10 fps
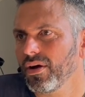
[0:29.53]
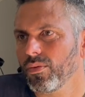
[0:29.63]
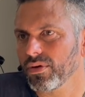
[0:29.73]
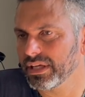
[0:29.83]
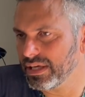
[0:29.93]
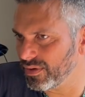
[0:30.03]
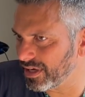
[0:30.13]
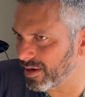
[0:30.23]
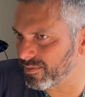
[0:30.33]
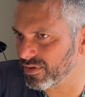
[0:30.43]
We're
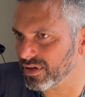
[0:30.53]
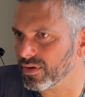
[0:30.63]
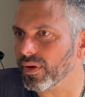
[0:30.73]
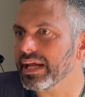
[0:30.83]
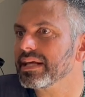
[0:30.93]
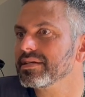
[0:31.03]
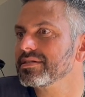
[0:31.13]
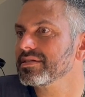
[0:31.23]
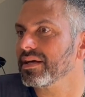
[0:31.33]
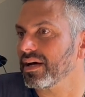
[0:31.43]
gearing up for the
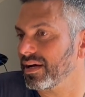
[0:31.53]
greatest